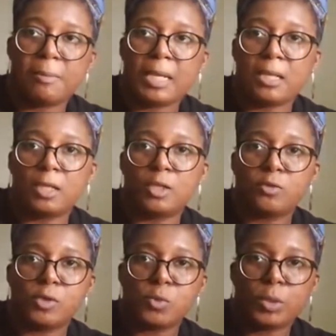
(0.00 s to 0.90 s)
I thought
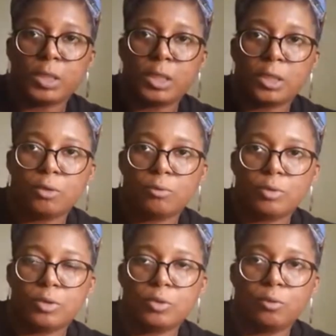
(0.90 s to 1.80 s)
this was really cute
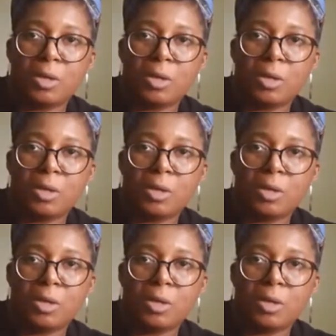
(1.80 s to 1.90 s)
too.